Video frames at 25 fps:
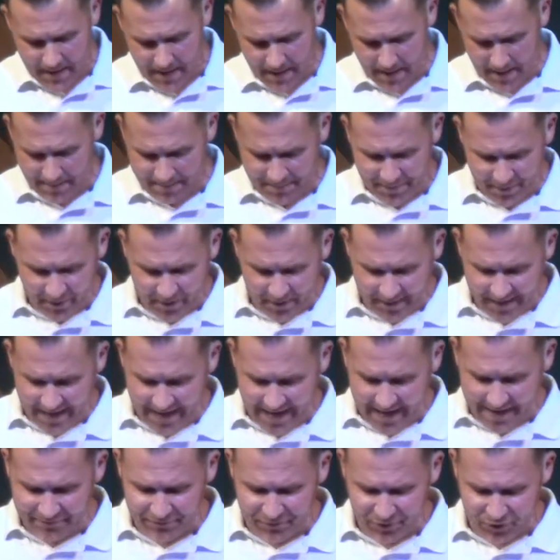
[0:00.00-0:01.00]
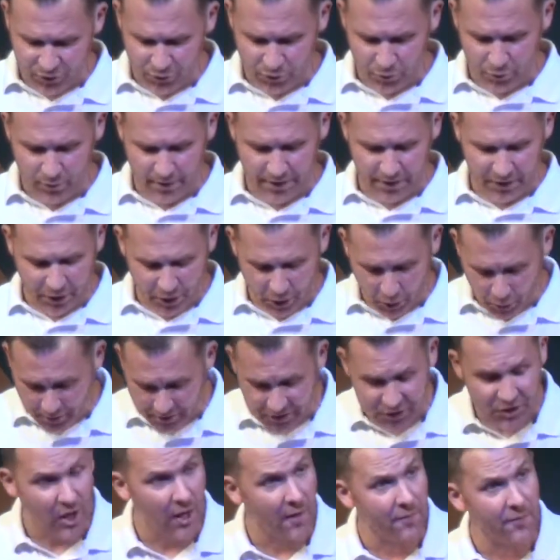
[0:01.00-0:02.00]
They're going to have to
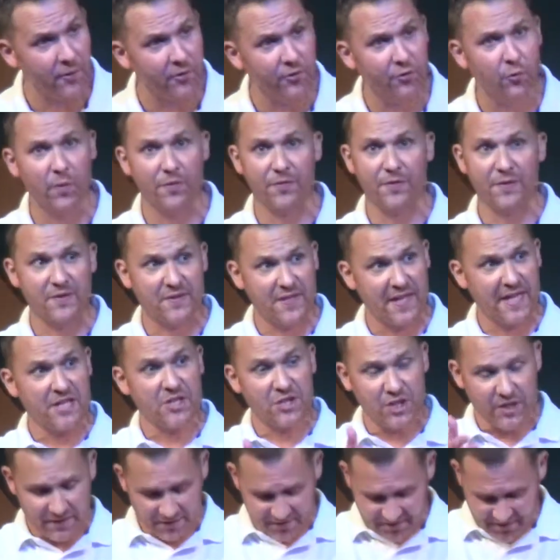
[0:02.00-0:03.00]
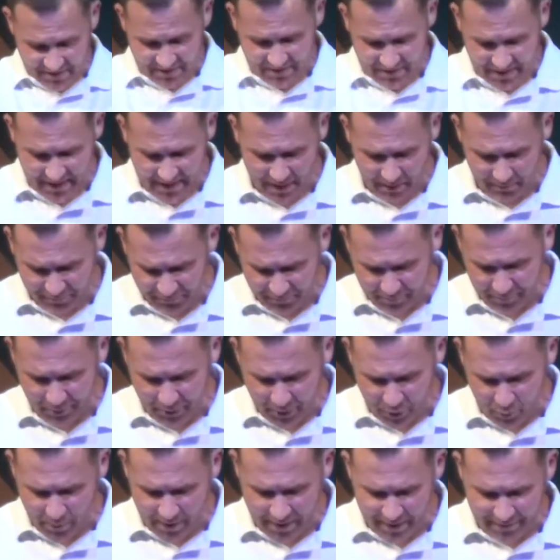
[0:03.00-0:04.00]
encourage others with the teachings that they are
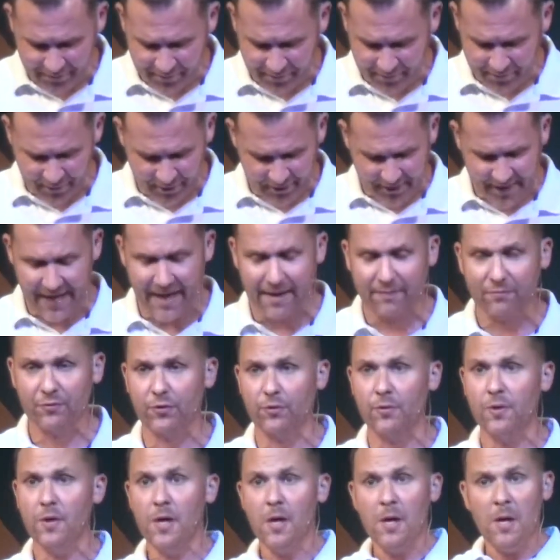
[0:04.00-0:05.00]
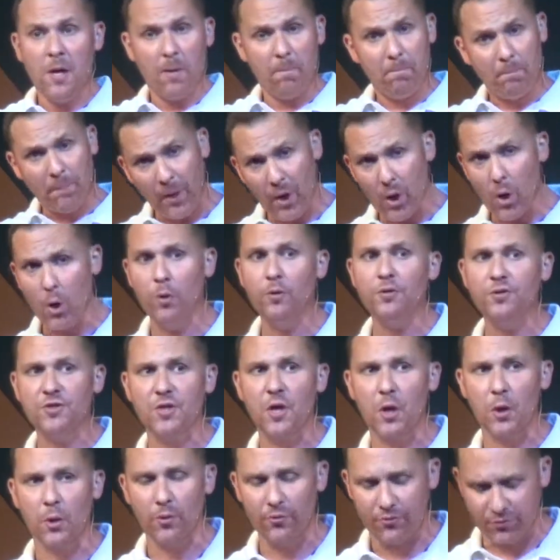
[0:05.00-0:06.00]
familiar with, and they're going to have to oppose
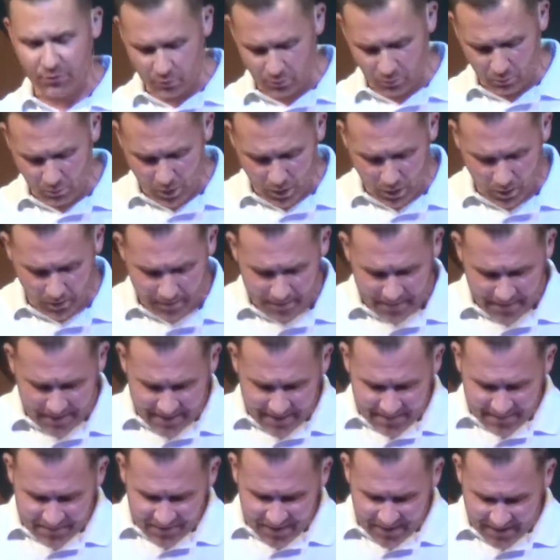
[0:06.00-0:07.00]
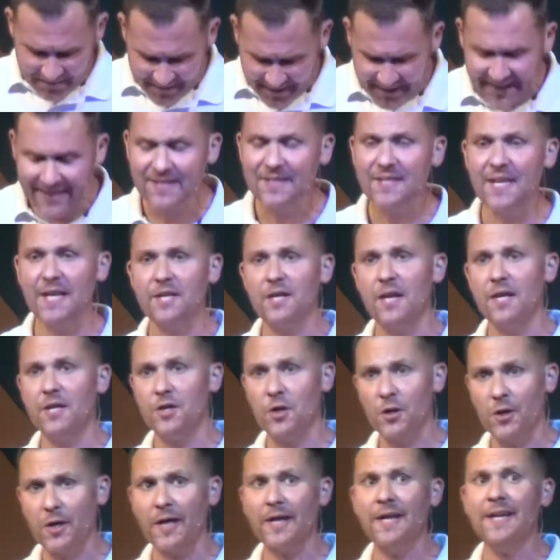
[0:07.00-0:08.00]
those who are wrong. And then he said,
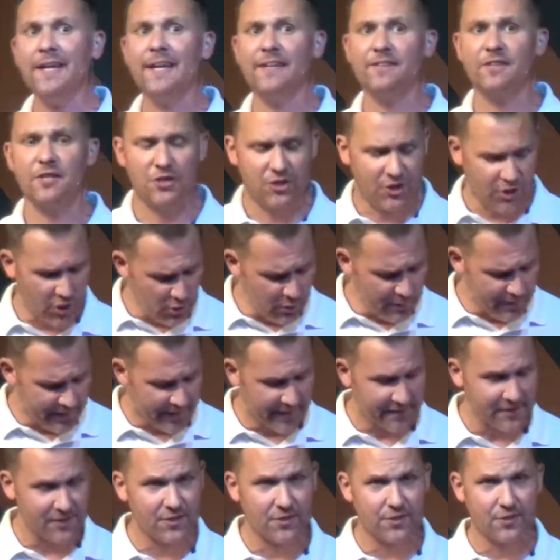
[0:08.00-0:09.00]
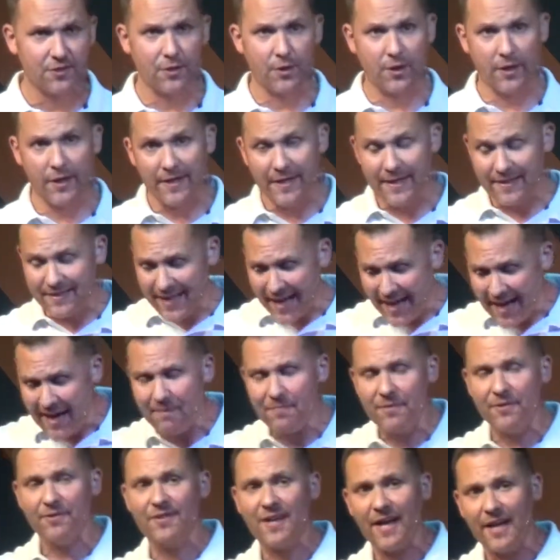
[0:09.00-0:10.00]
you're going to need to do this. You're going to need to
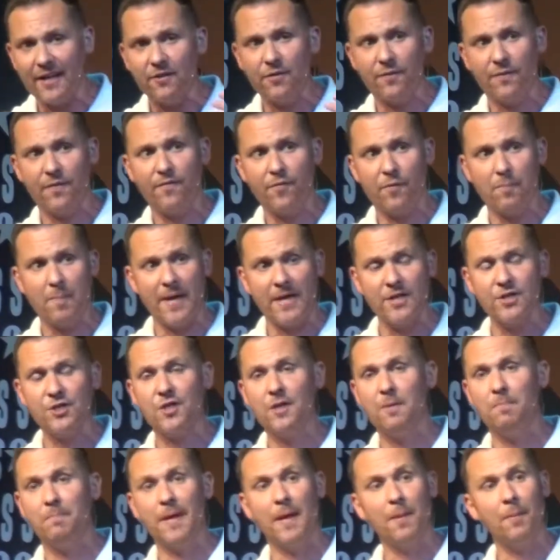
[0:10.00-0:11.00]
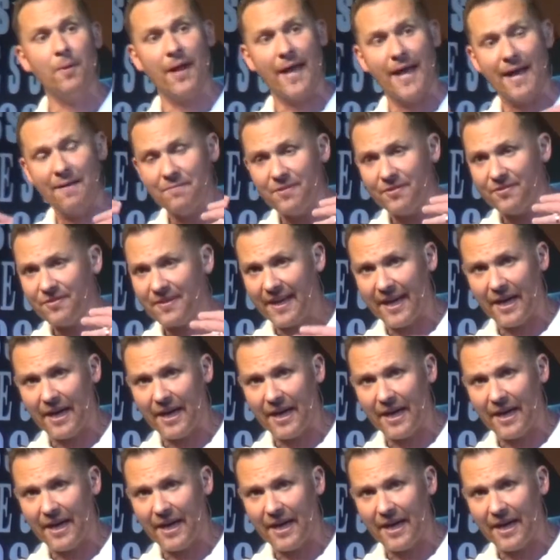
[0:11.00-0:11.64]
have this kinds of information and be able to have this